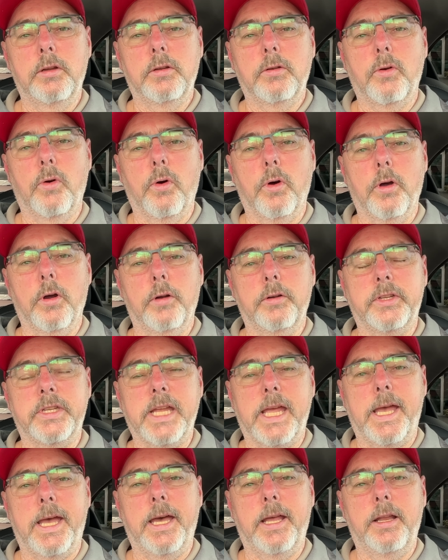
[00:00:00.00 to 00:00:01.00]
or
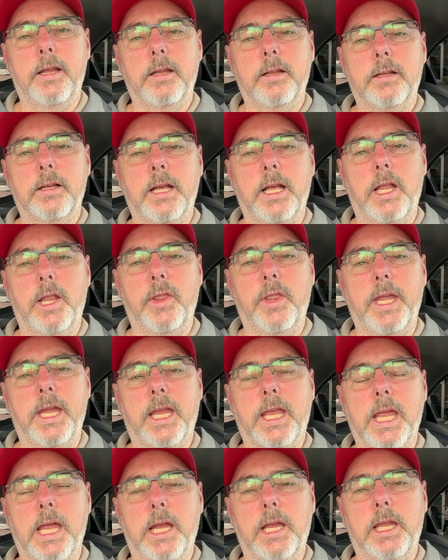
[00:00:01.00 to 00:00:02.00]
dead and they
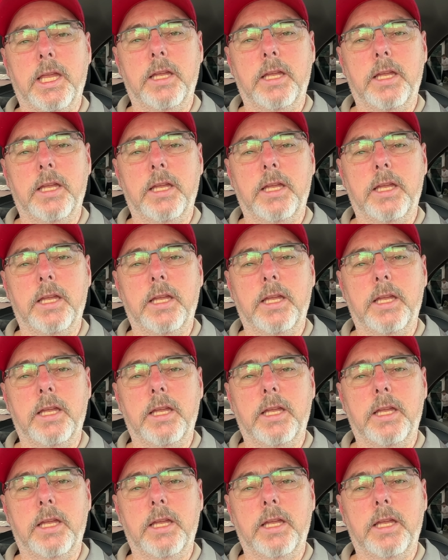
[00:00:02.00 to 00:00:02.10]
can't